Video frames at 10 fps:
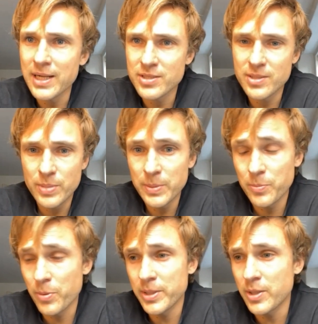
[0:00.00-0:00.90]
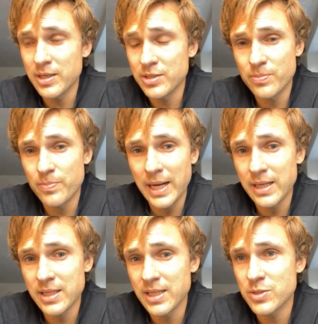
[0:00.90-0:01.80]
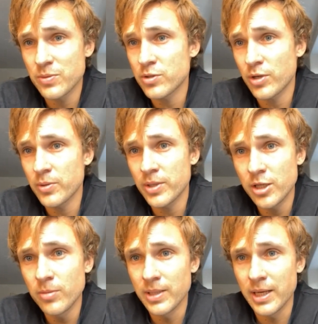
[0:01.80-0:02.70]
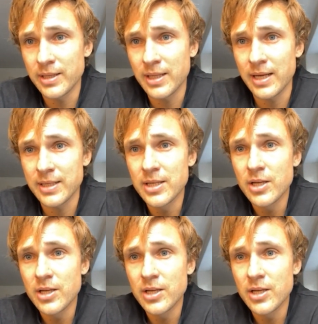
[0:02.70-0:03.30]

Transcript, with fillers: So then people probably go out and do bad things to try to accumulate that,